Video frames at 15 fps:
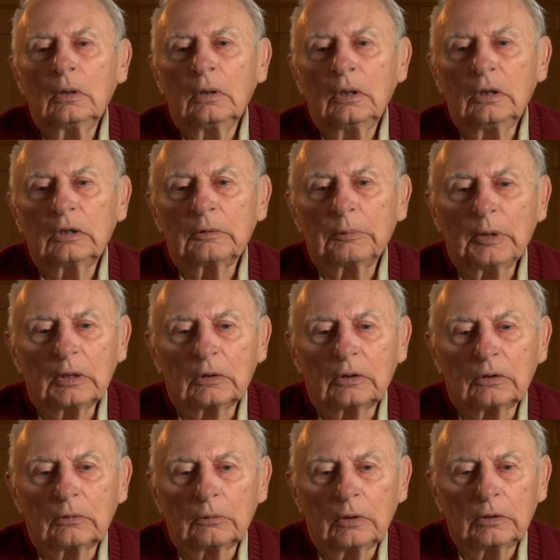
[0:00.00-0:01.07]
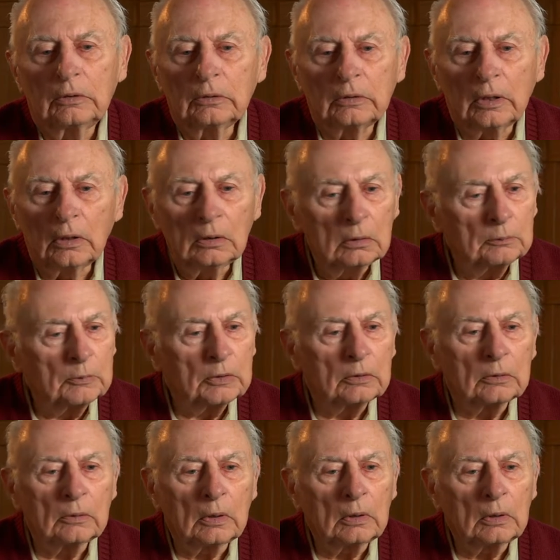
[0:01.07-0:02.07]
He speaks what you tell him to,